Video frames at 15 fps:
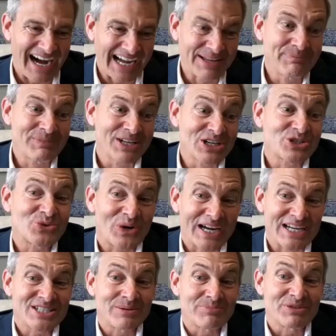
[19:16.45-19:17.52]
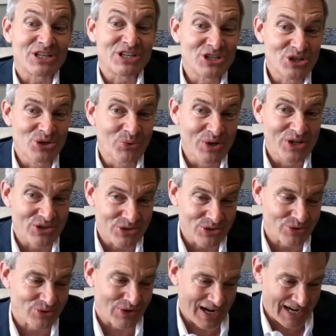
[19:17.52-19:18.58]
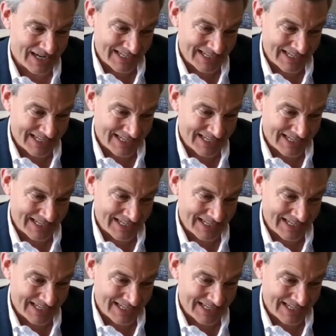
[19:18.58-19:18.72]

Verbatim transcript: I'm going to try something new with you.